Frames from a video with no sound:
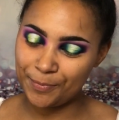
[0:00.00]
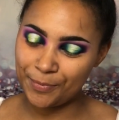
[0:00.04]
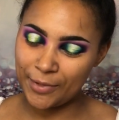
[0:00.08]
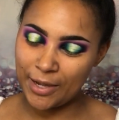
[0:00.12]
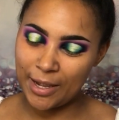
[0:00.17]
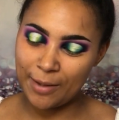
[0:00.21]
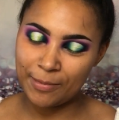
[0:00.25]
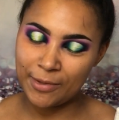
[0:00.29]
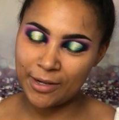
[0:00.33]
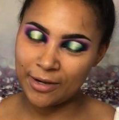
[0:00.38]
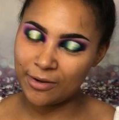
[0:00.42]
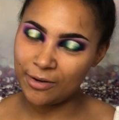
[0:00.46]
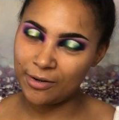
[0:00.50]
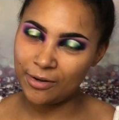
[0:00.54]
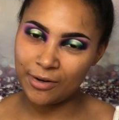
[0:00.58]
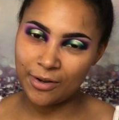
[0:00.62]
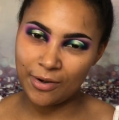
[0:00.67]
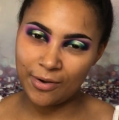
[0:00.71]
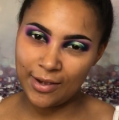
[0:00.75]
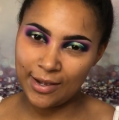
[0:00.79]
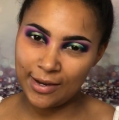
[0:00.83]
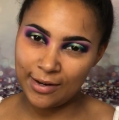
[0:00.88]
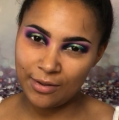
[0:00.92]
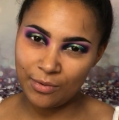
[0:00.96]
I'm not gonna go
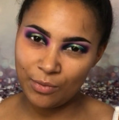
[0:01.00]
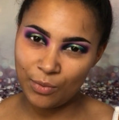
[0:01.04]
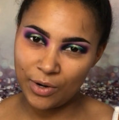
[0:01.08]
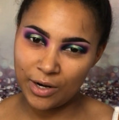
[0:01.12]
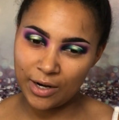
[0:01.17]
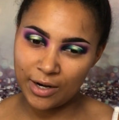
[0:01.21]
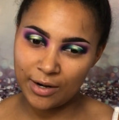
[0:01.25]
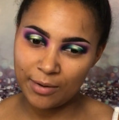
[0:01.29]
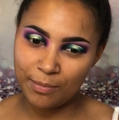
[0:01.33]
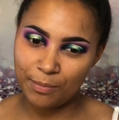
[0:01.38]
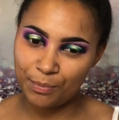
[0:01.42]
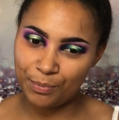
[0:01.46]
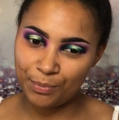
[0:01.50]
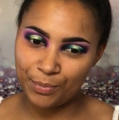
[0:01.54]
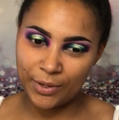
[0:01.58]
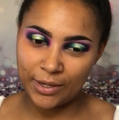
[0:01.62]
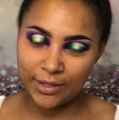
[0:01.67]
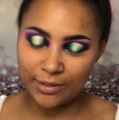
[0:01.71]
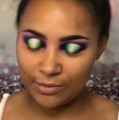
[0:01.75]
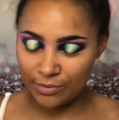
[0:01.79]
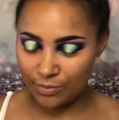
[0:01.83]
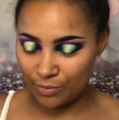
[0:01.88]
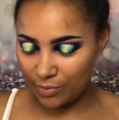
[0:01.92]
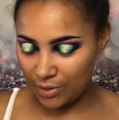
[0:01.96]
anywhere,
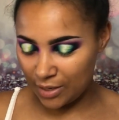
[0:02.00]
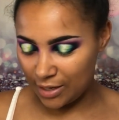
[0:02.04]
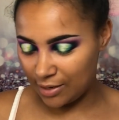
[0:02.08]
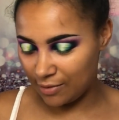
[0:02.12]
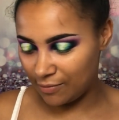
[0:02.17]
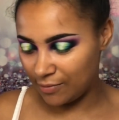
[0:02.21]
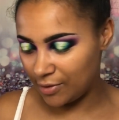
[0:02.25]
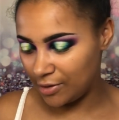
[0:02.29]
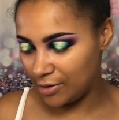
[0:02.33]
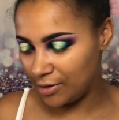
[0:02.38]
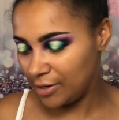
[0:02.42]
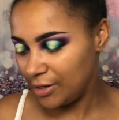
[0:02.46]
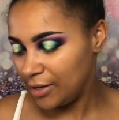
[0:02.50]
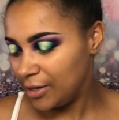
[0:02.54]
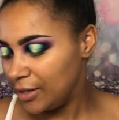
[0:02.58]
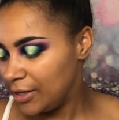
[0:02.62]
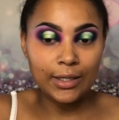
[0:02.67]
but whatever.